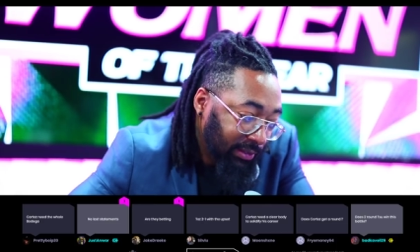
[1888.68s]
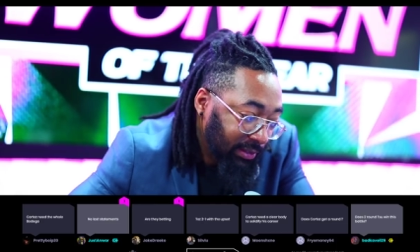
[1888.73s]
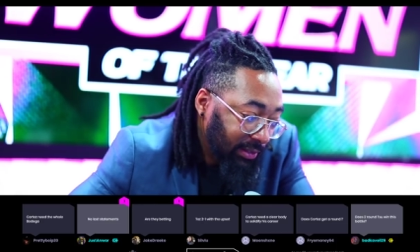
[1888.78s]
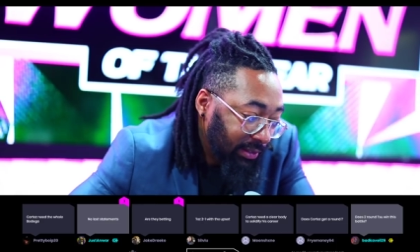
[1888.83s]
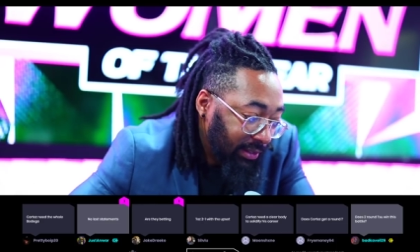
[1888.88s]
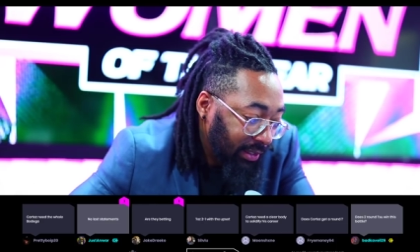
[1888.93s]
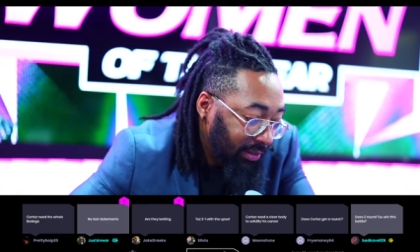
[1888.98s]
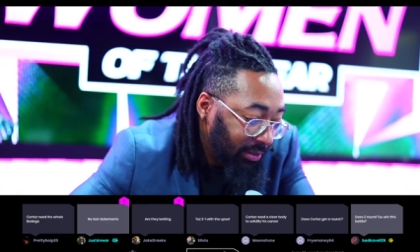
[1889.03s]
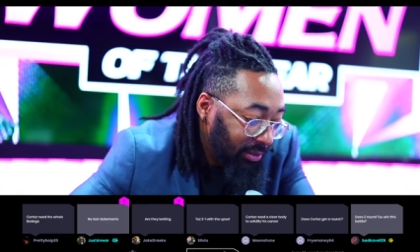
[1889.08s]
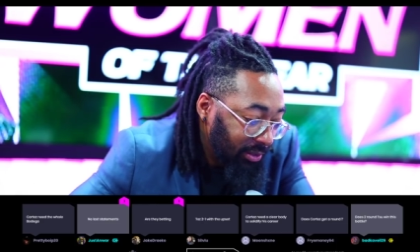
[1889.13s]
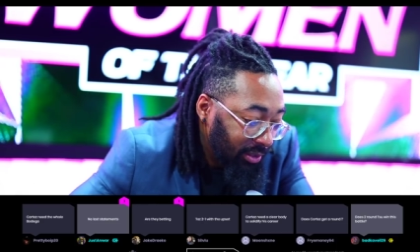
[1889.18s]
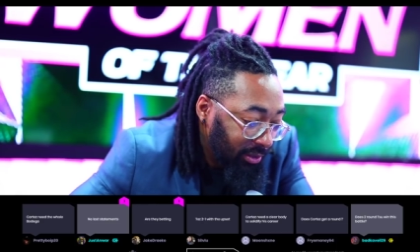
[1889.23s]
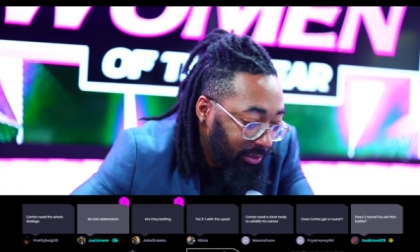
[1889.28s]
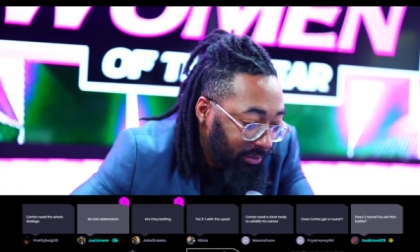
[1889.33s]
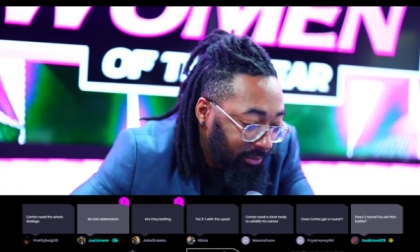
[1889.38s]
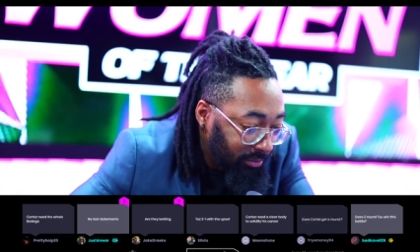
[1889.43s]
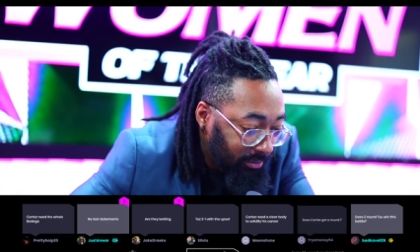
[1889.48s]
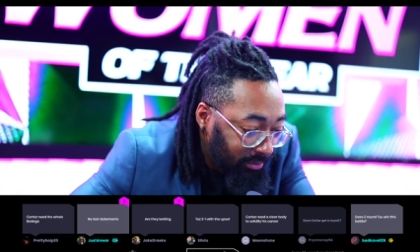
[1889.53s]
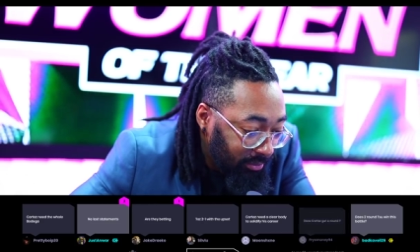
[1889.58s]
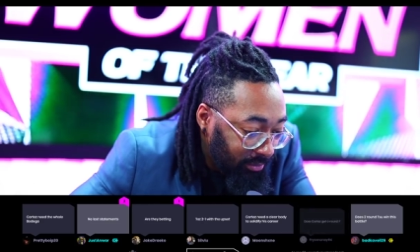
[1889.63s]
I don't know.
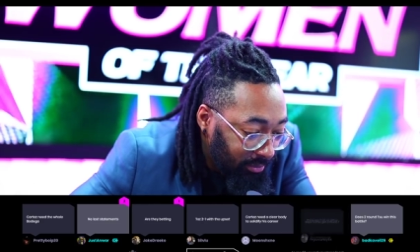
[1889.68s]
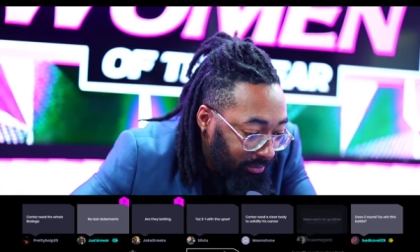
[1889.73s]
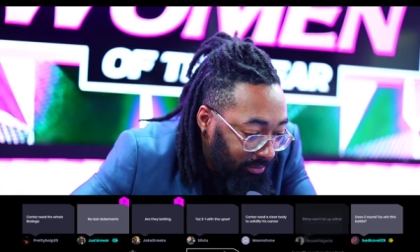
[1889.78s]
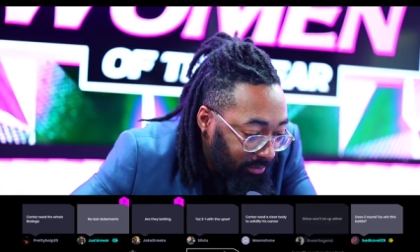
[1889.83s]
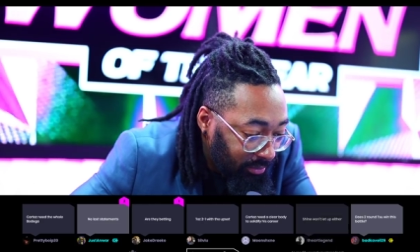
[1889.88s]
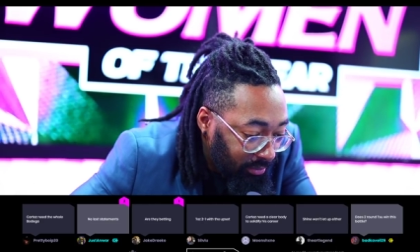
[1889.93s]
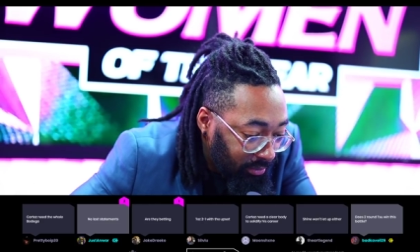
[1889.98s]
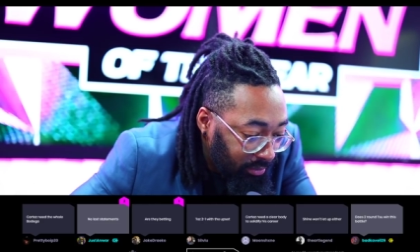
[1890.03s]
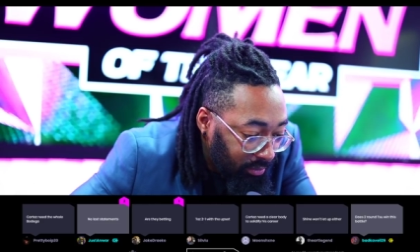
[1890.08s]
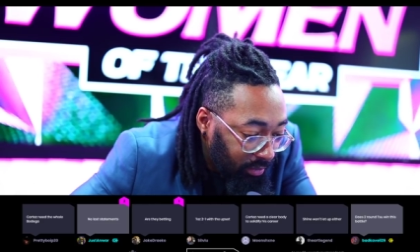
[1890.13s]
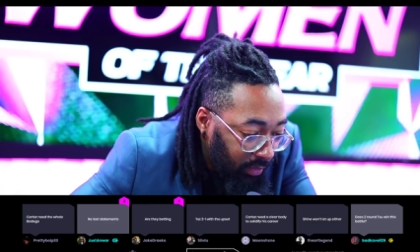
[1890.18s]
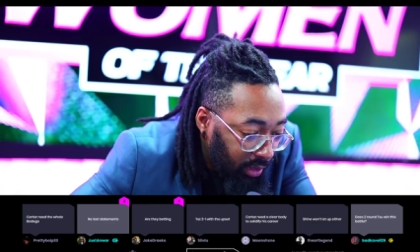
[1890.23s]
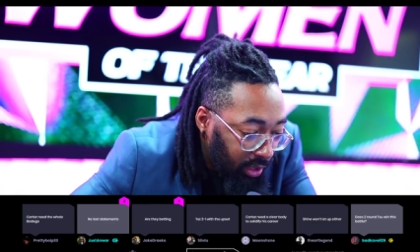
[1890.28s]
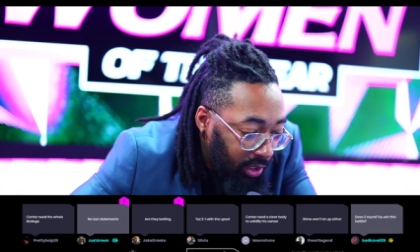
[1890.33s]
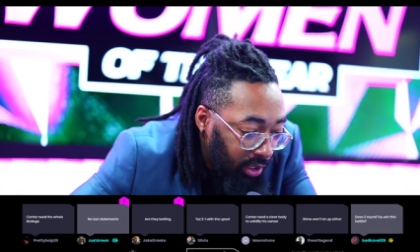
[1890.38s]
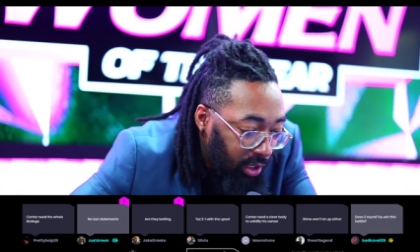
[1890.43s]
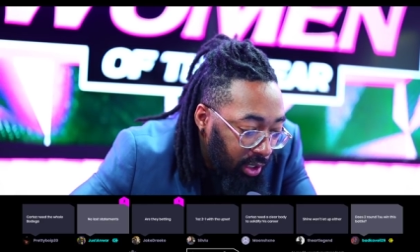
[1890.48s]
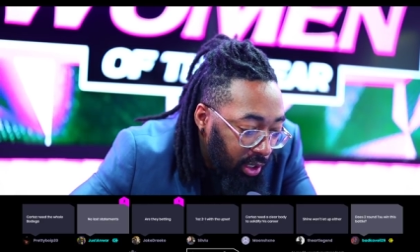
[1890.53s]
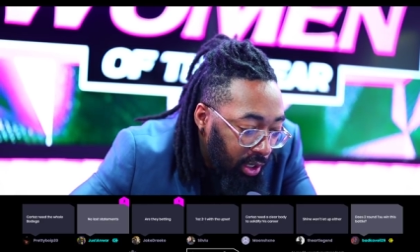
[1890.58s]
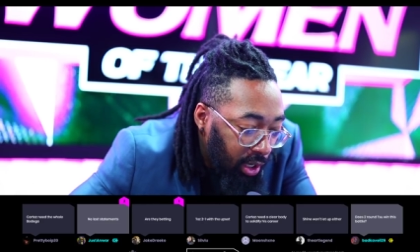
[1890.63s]

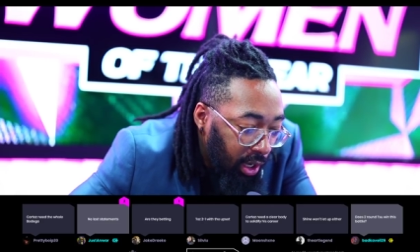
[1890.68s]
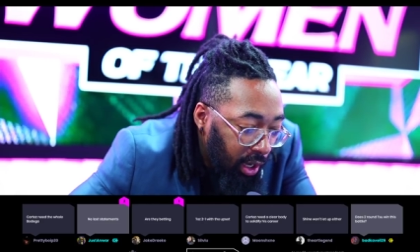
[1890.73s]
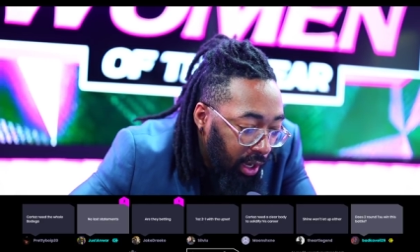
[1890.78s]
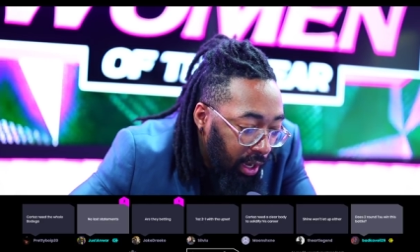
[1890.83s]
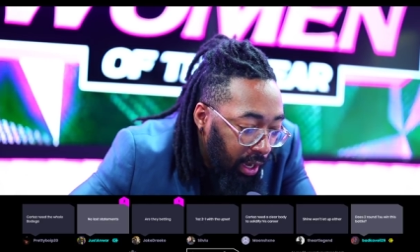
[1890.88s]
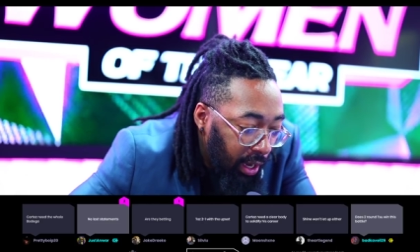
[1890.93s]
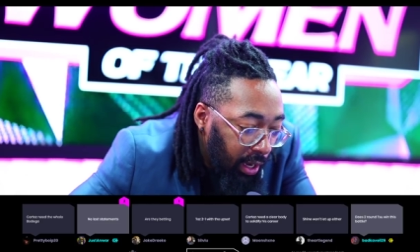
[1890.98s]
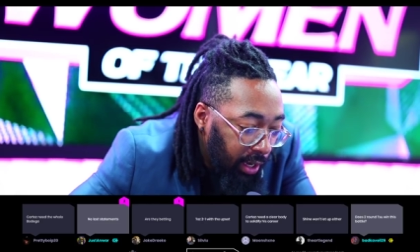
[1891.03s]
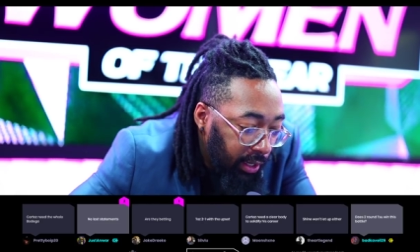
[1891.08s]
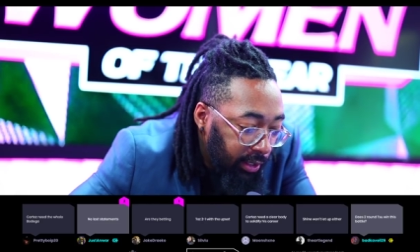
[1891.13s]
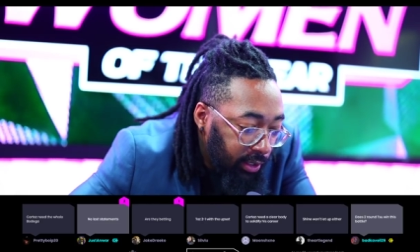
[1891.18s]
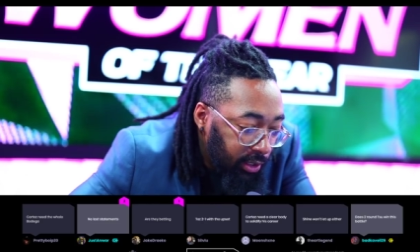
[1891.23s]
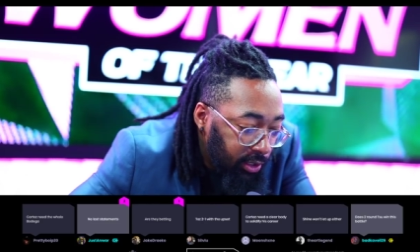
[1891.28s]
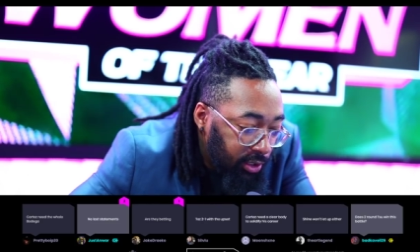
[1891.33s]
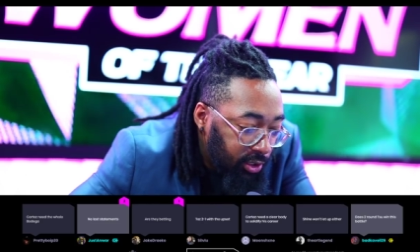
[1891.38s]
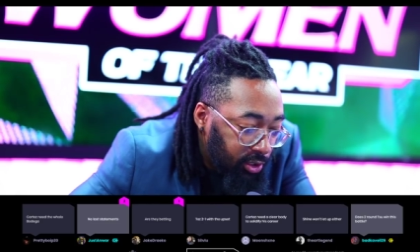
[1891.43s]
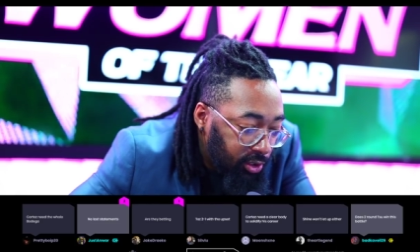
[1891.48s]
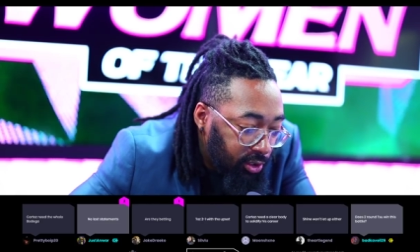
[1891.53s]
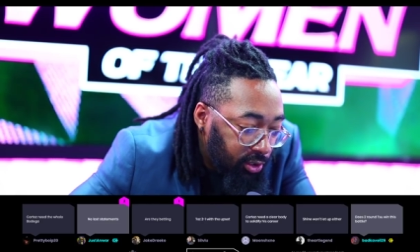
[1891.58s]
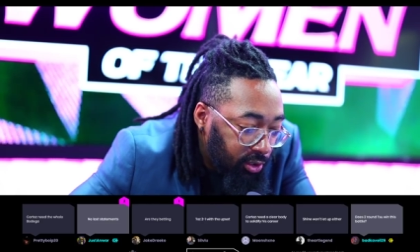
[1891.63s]
Uh
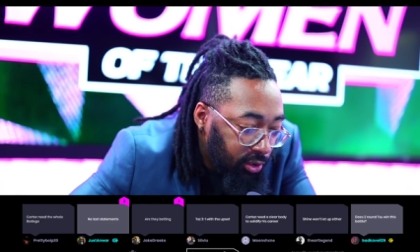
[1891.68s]
does